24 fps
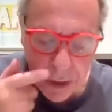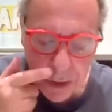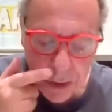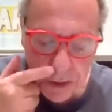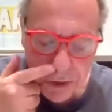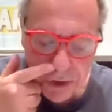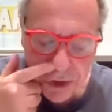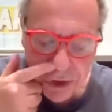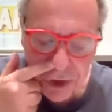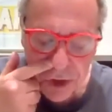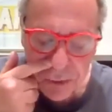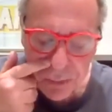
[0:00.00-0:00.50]

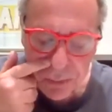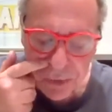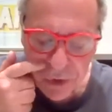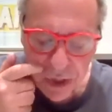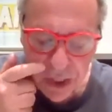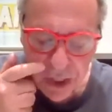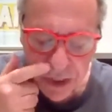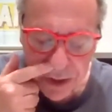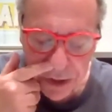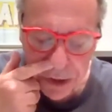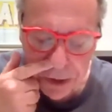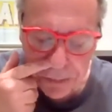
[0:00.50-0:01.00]
to the
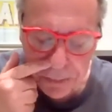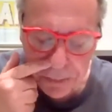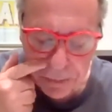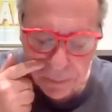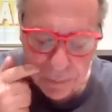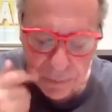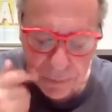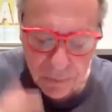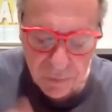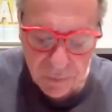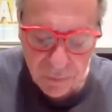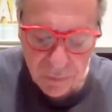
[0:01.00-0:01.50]
breath
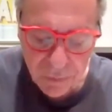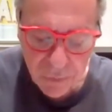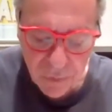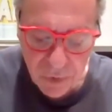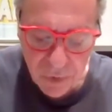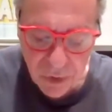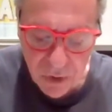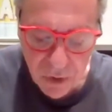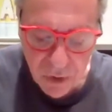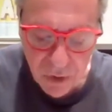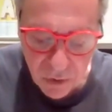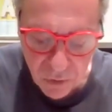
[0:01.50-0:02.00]

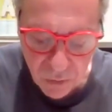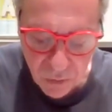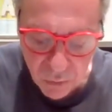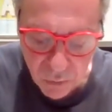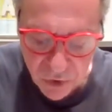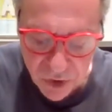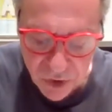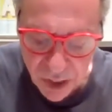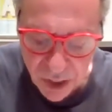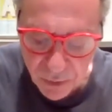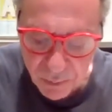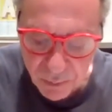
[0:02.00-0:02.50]

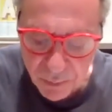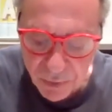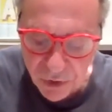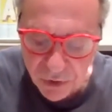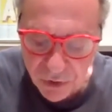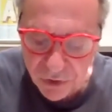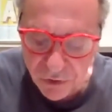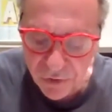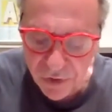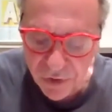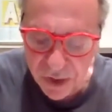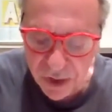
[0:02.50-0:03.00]
without
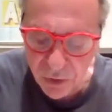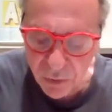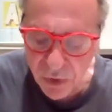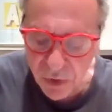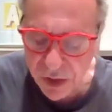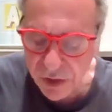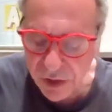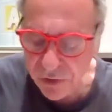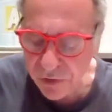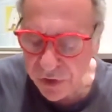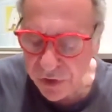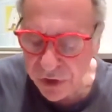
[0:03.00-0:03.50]
bothering
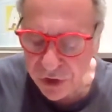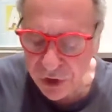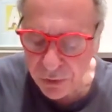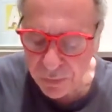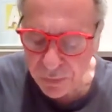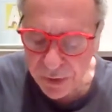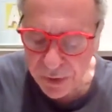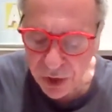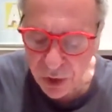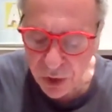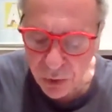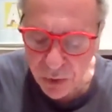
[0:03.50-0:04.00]
whether it should
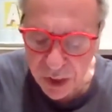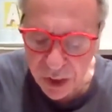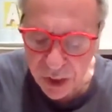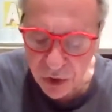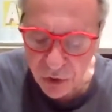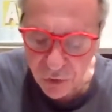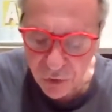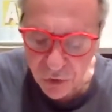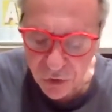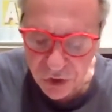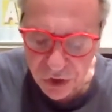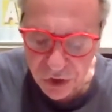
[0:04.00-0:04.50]
be
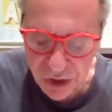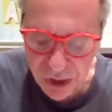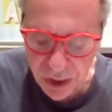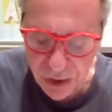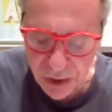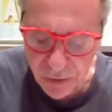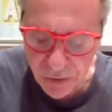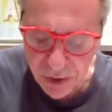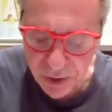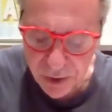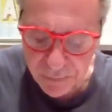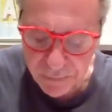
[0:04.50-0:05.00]
quicker or
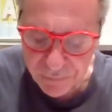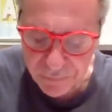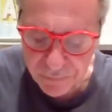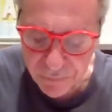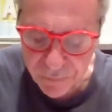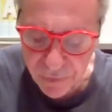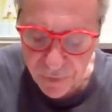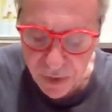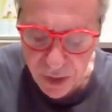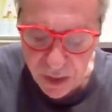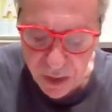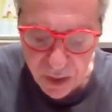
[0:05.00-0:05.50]
slower.
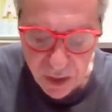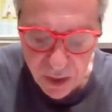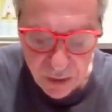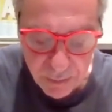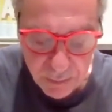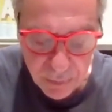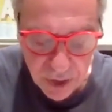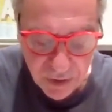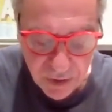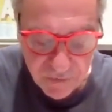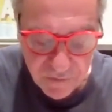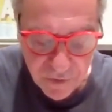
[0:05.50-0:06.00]
And
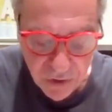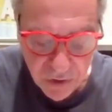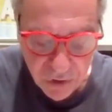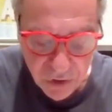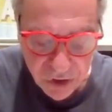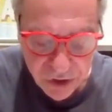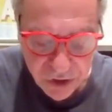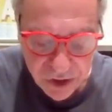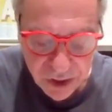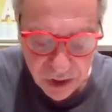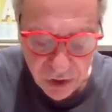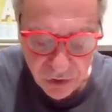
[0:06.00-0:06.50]
by
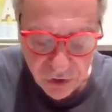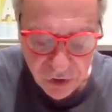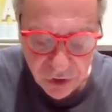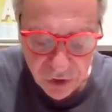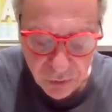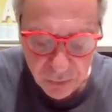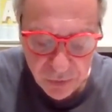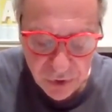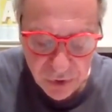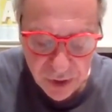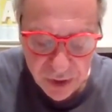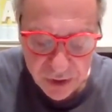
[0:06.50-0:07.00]
focusing on your
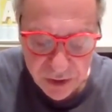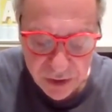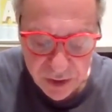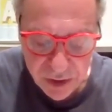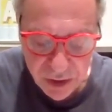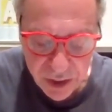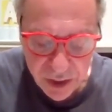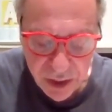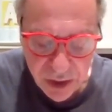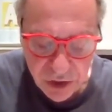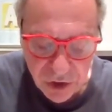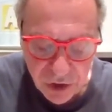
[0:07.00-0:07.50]
breath,
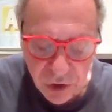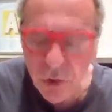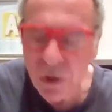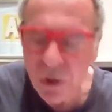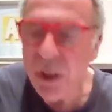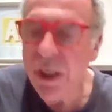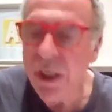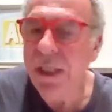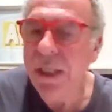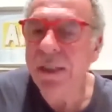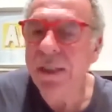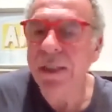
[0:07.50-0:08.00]
you can
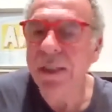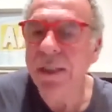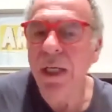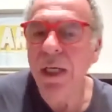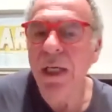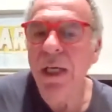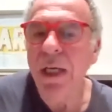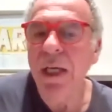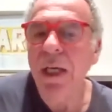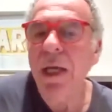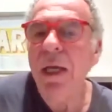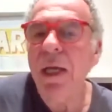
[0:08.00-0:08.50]

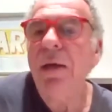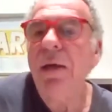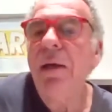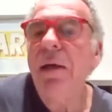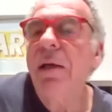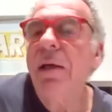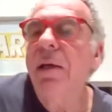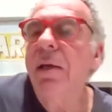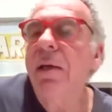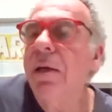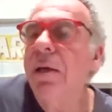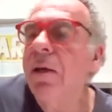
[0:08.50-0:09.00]
easily
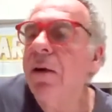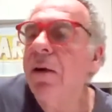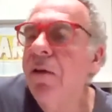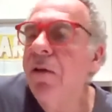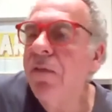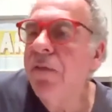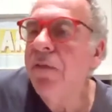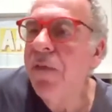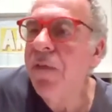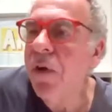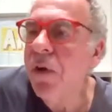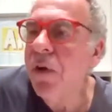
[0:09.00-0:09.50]

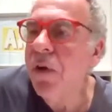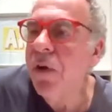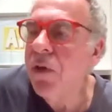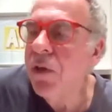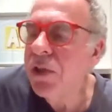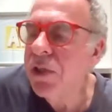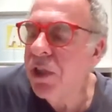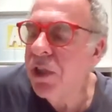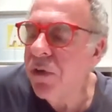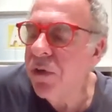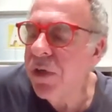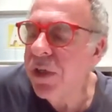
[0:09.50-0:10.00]
focus
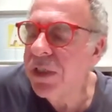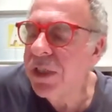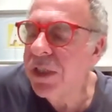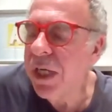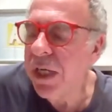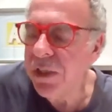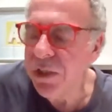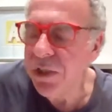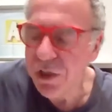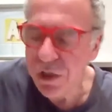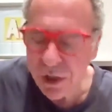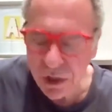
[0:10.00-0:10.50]
your
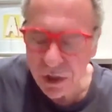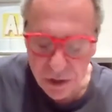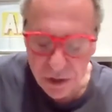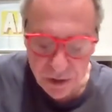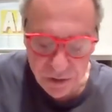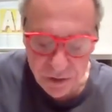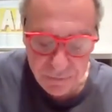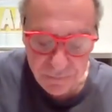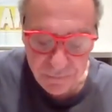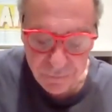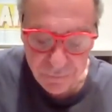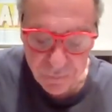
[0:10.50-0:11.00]
attention
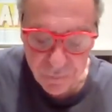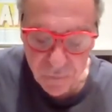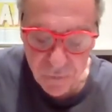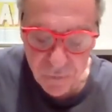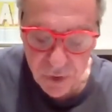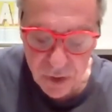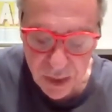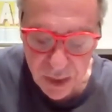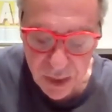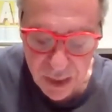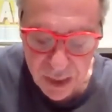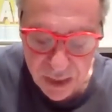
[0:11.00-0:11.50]

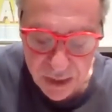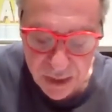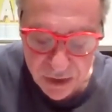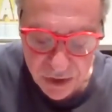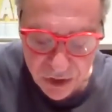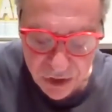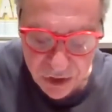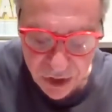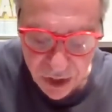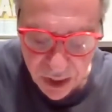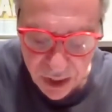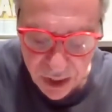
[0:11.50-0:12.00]

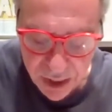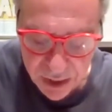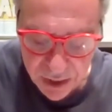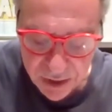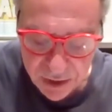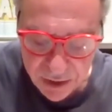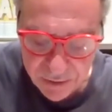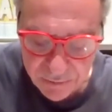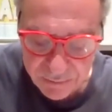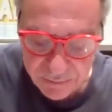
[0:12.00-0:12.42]
inside